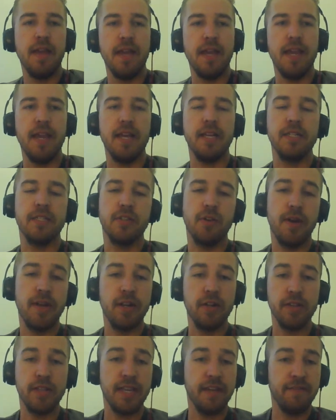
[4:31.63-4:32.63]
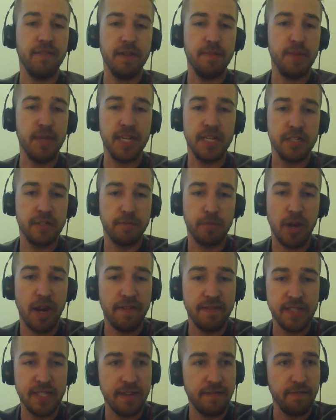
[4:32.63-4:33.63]
And so I don't think VPNs are
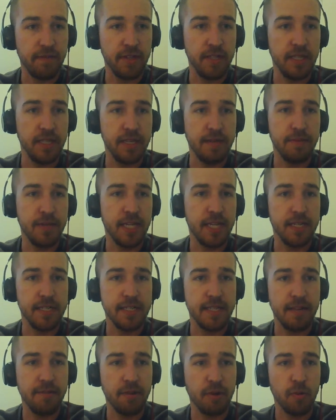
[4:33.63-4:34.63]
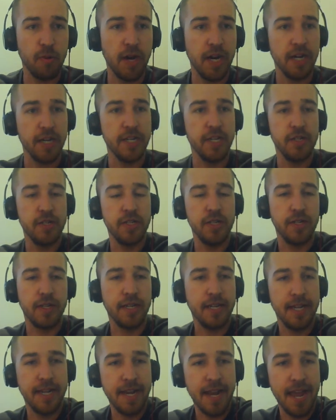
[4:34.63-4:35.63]
privacy friendly because they require you to
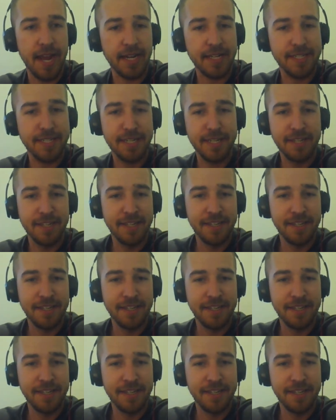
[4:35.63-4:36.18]
connect,